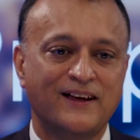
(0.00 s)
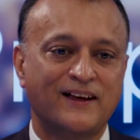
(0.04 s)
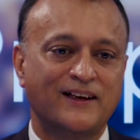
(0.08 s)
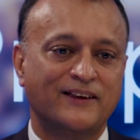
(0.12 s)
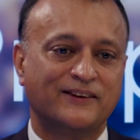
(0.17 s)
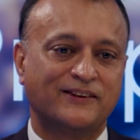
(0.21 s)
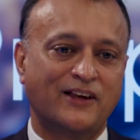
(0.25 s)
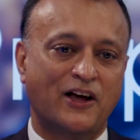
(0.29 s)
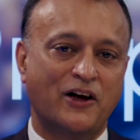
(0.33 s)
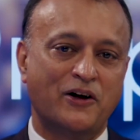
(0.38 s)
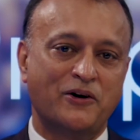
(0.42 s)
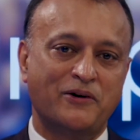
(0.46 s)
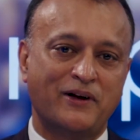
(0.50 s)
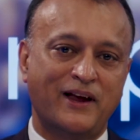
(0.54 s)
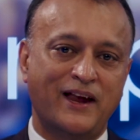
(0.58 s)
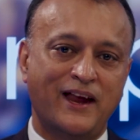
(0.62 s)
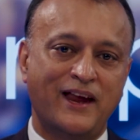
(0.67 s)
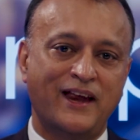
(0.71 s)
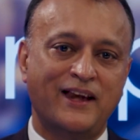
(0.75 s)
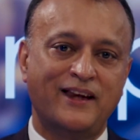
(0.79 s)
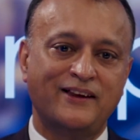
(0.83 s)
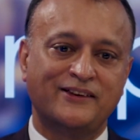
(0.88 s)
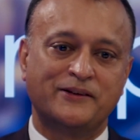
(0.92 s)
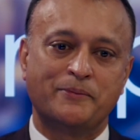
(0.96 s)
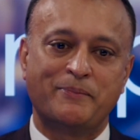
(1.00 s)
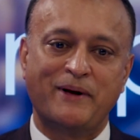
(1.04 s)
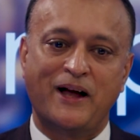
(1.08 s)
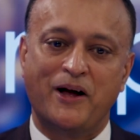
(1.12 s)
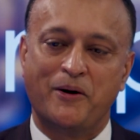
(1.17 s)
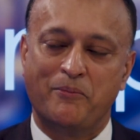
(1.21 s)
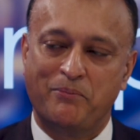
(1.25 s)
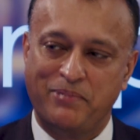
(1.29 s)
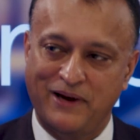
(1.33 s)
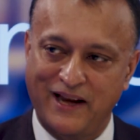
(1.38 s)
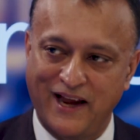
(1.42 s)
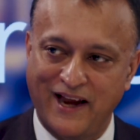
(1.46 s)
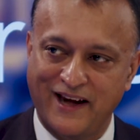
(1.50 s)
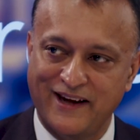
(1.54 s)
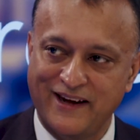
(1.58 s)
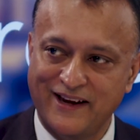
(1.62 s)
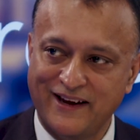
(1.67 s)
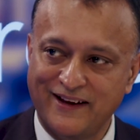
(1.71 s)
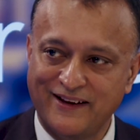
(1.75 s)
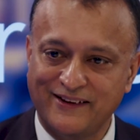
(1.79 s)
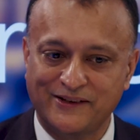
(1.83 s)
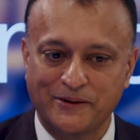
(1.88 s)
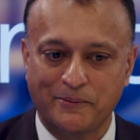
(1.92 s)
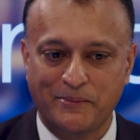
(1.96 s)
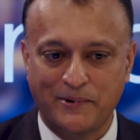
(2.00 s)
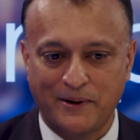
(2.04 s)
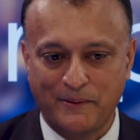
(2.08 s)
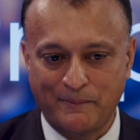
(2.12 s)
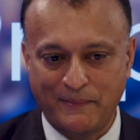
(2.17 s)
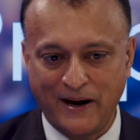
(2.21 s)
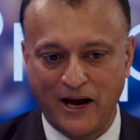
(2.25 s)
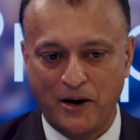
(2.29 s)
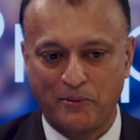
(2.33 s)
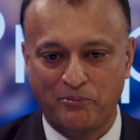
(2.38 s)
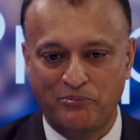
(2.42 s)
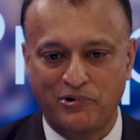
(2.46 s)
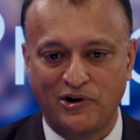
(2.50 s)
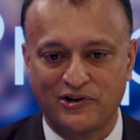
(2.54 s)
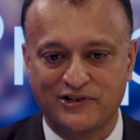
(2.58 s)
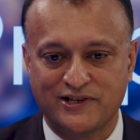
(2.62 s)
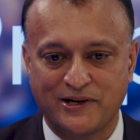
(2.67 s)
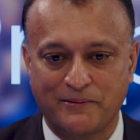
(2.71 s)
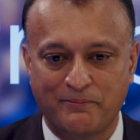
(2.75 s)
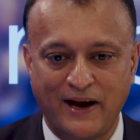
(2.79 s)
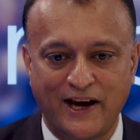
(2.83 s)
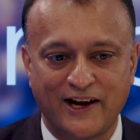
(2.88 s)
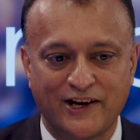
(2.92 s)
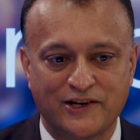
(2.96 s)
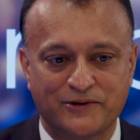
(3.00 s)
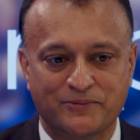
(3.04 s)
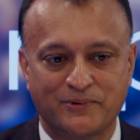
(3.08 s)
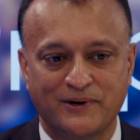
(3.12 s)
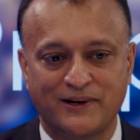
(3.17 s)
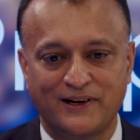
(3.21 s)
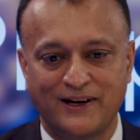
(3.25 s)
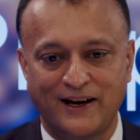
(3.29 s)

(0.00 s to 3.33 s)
So it is about planning, it's about project management